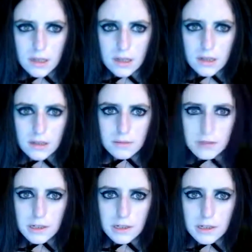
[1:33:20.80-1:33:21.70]
Because we
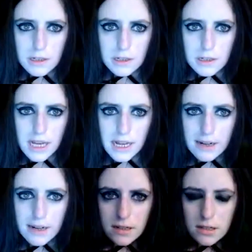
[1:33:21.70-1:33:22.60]
don't need that.
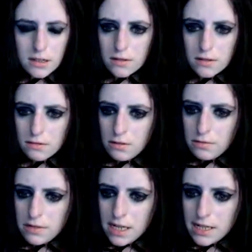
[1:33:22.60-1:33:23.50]
We
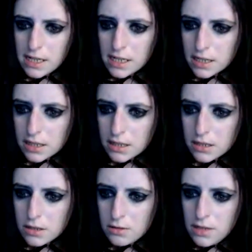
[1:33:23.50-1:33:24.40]
don't need this.
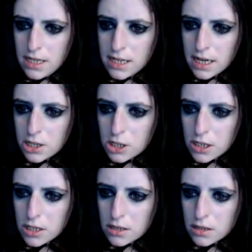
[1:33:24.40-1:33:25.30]
Don't need that
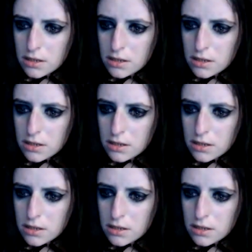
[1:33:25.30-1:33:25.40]
shit.